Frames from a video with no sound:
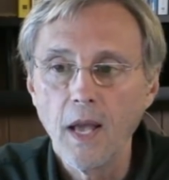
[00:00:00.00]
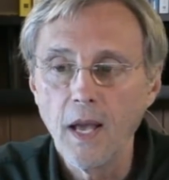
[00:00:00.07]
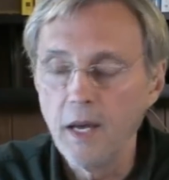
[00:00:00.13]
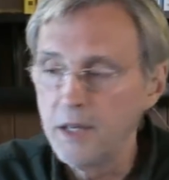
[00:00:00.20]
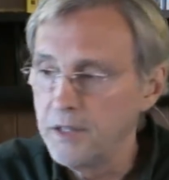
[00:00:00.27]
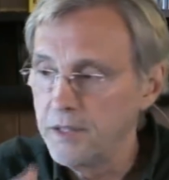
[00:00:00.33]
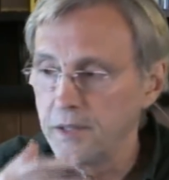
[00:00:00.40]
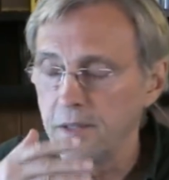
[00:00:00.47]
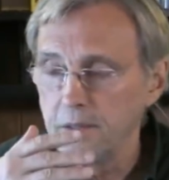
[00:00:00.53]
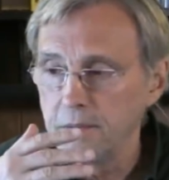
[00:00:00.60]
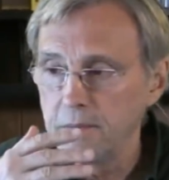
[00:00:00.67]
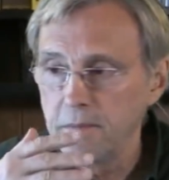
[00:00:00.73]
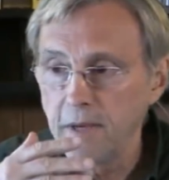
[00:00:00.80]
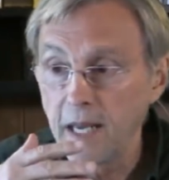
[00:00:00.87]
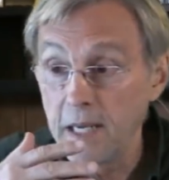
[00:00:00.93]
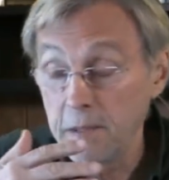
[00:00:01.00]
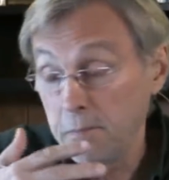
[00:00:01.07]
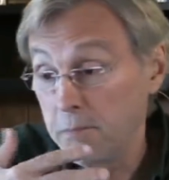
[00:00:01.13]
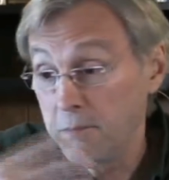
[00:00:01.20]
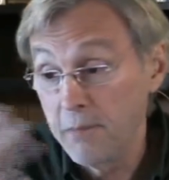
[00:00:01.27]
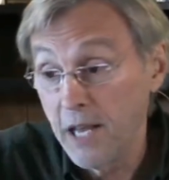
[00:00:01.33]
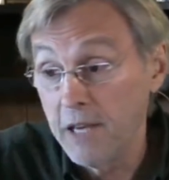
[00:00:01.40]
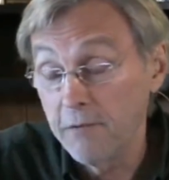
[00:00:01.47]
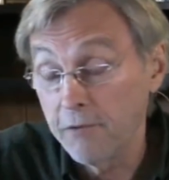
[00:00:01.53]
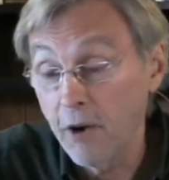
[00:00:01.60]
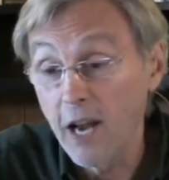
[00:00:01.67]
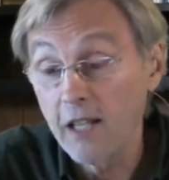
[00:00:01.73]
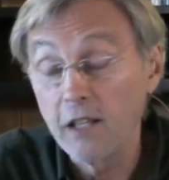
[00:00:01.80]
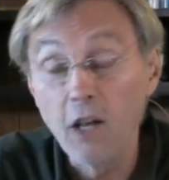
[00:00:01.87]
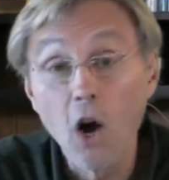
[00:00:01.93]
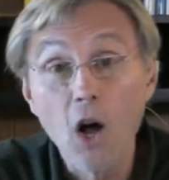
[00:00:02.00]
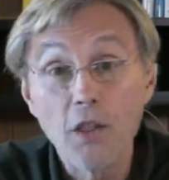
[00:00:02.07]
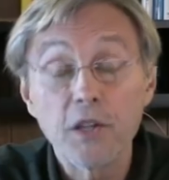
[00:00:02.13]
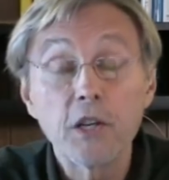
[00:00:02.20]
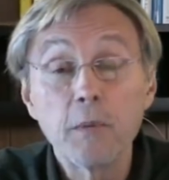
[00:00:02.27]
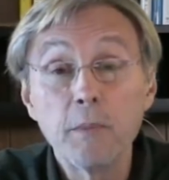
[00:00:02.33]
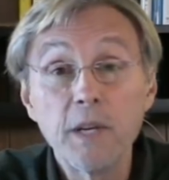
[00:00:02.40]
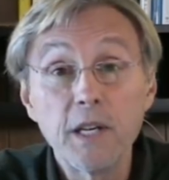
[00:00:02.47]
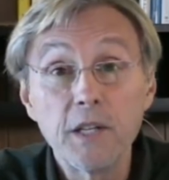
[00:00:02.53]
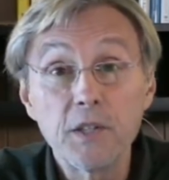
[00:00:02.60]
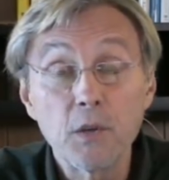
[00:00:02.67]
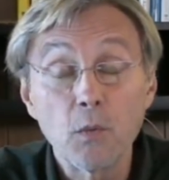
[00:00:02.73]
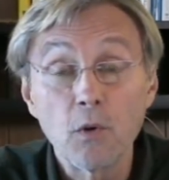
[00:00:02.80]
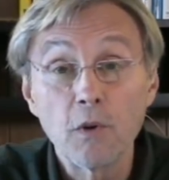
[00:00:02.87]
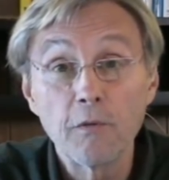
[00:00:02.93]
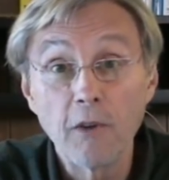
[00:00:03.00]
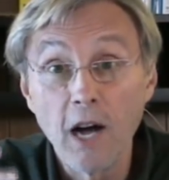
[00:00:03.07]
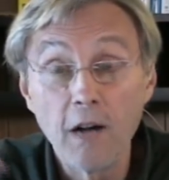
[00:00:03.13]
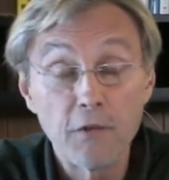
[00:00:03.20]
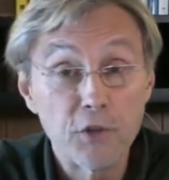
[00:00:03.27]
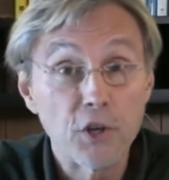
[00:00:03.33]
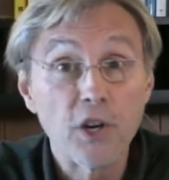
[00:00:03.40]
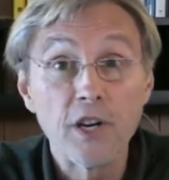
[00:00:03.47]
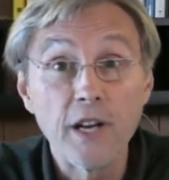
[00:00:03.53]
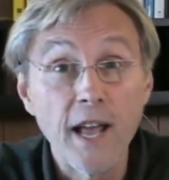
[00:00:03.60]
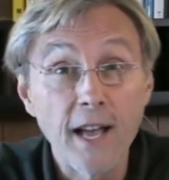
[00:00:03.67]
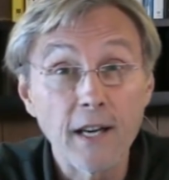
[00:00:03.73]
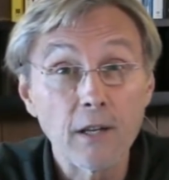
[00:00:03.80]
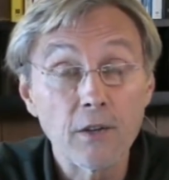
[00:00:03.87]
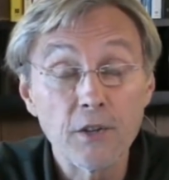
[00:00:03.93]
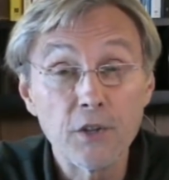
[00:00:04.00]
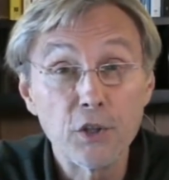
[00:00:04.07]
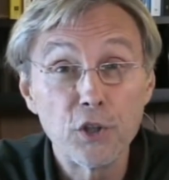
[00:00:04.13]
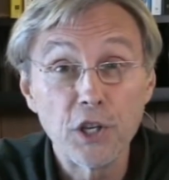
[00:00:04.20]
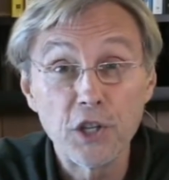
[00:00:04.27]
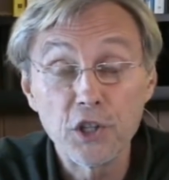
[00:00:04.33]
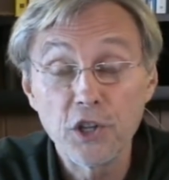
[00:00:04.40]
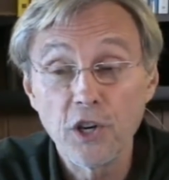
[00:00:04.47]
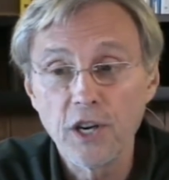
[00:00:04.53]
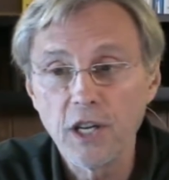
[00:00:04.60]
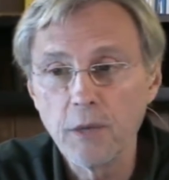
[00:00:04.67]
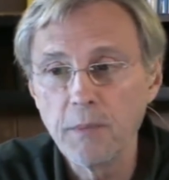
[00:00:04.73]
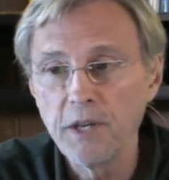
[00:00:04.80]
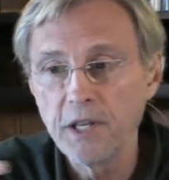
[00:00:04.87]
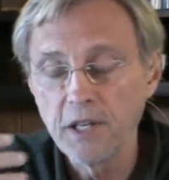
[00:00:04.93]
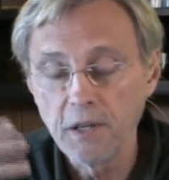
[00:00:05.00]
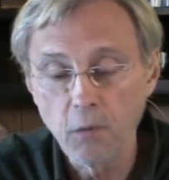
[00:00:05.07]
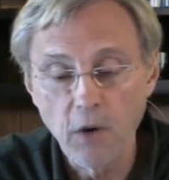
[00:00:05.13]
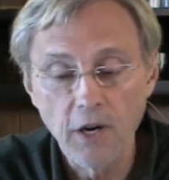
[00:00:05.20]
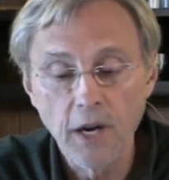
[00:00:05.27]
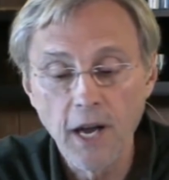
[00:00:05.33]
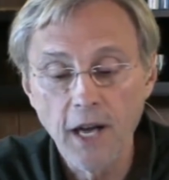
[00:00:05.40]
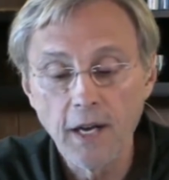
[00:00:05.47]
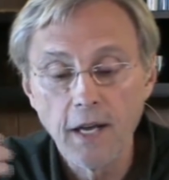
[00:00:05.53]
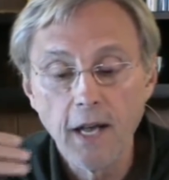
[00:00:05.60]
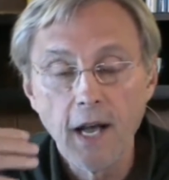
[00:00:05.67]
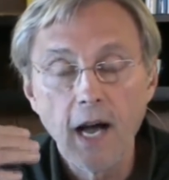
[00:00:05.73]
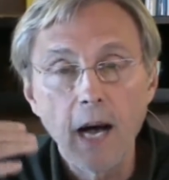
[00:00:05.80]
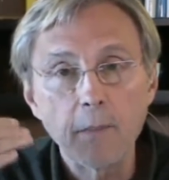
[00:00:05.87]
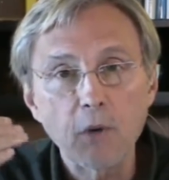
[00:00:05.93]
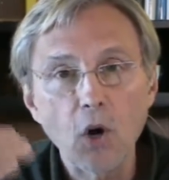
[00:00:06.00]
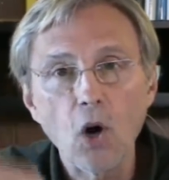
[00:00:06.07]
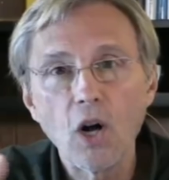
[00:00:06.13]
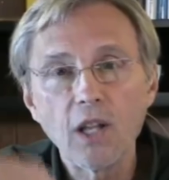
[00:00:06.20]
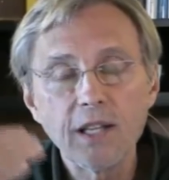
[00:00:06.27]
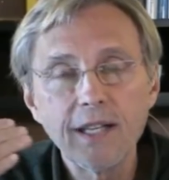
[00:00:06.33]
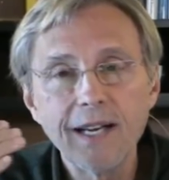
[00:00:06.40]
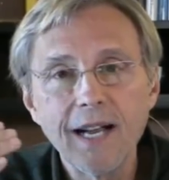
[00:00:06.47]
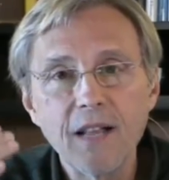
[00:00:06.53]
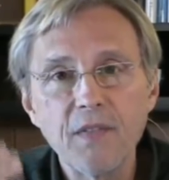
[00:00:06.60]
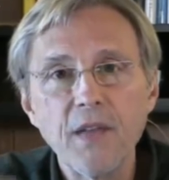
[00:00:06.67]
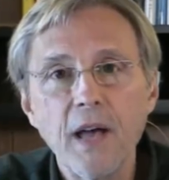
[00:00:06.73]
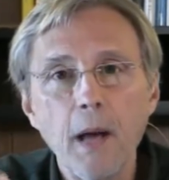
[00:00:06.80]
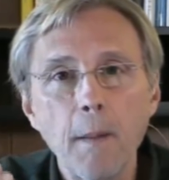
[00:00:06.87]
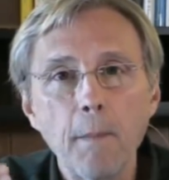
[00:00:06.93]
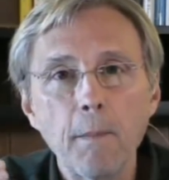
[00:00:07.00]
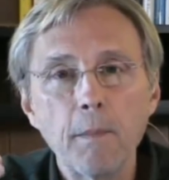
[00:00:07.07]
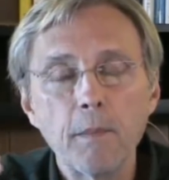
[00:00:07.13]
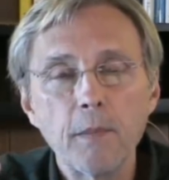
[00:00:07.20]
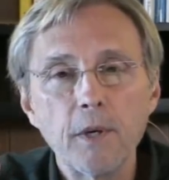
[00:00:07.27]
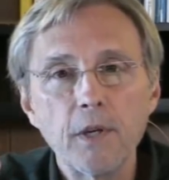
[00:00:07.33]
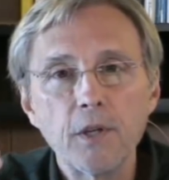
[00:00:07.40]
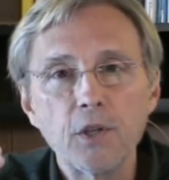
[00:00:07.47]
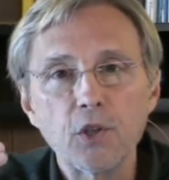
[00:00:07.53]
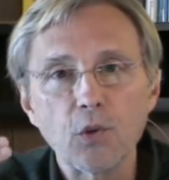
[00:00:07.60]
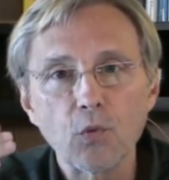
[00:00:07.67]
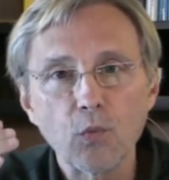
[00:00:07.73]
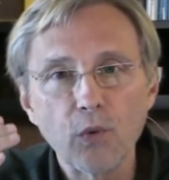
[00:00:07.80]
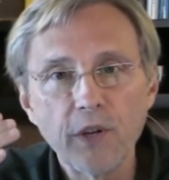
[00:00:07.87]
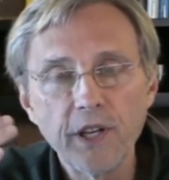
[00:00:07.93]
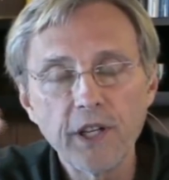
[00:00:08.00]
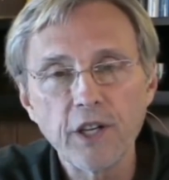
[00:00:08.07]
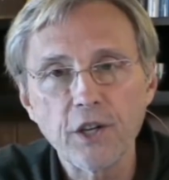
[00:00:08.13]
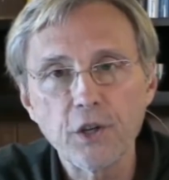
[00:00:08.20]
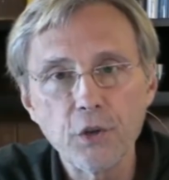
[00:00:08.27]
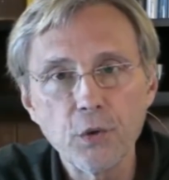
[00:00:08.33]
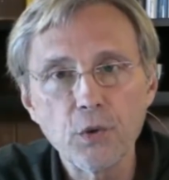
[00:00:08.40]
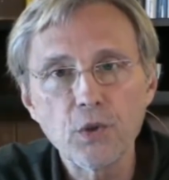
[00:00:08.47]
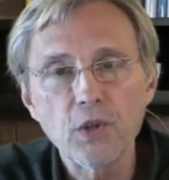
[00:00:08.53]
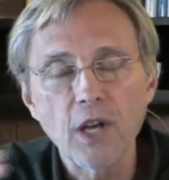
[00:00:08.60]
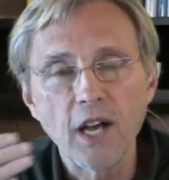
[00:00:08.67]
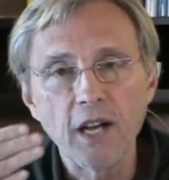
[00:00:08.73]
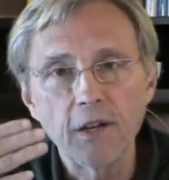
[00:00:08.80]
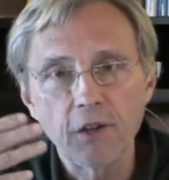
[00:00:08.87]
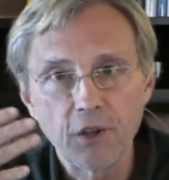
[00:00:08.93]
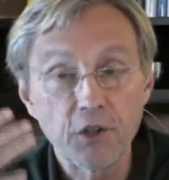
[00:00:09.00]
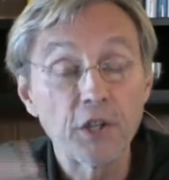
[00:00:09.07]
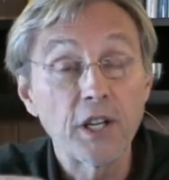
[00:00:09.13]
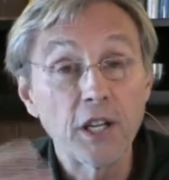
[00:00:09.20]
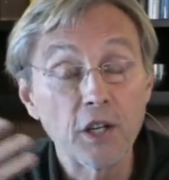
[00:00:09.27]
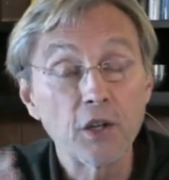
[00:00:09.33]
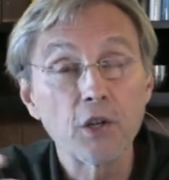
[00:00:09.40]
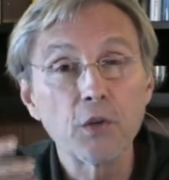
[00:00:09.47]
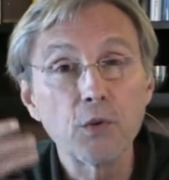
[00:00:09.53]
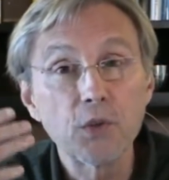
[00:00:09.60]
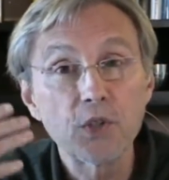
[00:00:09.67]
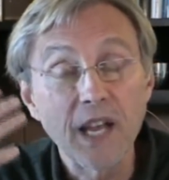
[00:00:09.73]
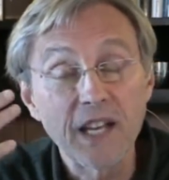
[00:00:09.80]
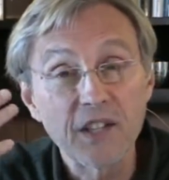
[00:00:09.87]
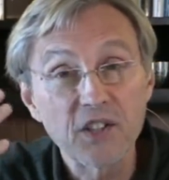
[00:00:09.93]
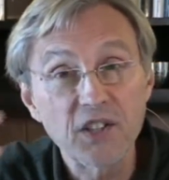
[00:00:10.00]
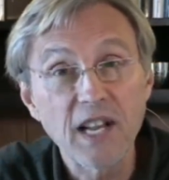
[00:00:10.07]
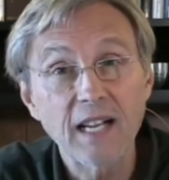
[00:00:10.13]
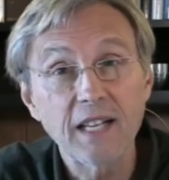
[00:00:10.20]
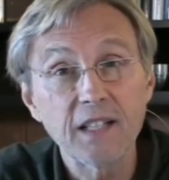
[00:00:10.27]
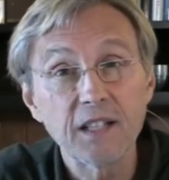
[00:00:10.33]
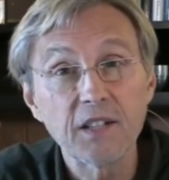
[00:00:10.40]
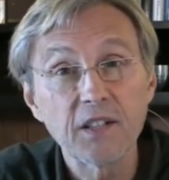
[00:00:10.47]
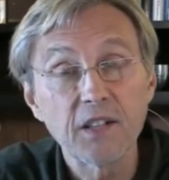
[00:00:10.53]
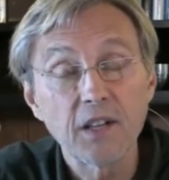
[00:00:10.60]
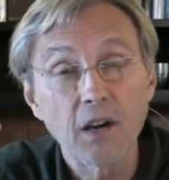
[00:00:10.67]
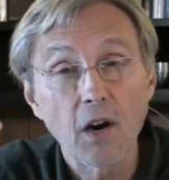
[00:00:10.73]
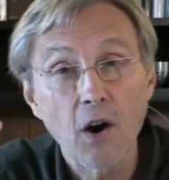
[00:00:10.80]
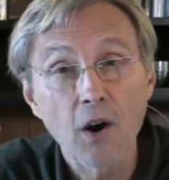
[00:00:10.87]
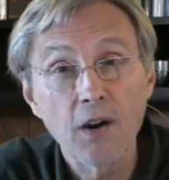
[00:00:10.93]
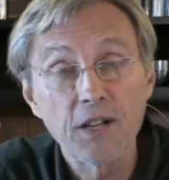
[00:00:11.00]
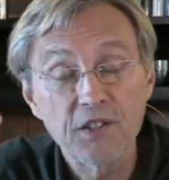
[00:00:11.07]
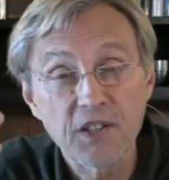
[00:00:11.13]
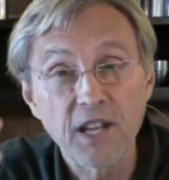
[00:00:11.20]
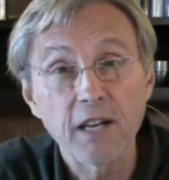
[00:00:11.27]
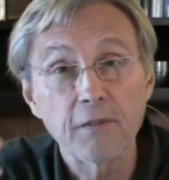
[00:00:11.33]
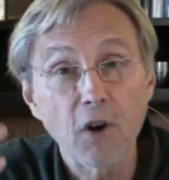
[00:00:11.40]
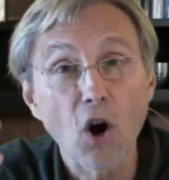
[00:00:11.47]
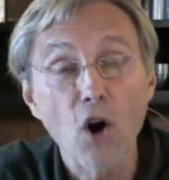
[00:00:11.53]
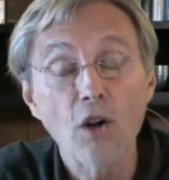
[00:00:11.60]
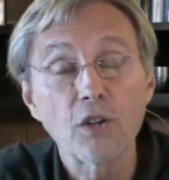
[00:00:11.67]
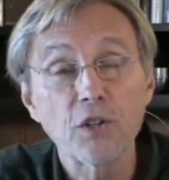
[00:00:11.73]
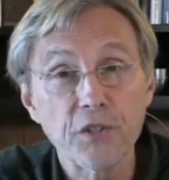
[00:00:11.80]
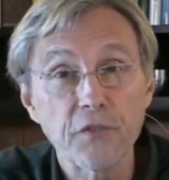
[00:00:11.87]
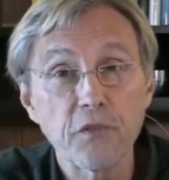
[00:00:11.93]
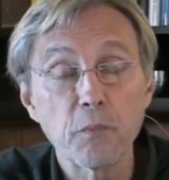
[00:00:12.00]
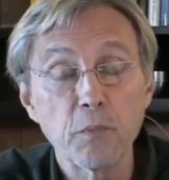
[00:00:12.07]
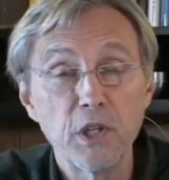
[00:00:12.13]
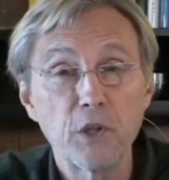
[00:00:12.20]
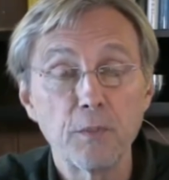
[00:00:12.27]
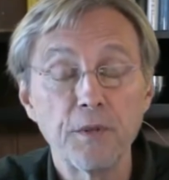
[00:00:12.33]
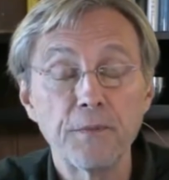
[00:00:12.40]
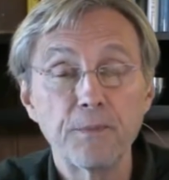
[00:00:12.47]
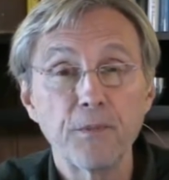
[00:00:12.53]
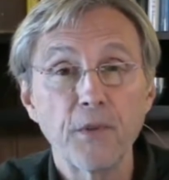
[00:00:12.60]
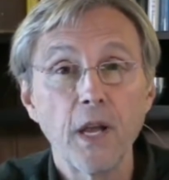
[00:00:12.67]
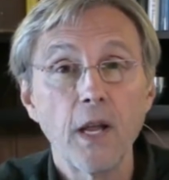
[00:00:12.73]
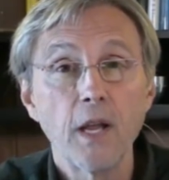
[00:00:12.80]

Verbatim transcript: and and and frankly, all the committees that were involved, Jerry Nadler and the Judiciary Committee and whatnot. I'm calling on them to reintroduce uh, or to introduce a second ar- set of articles of impeachment.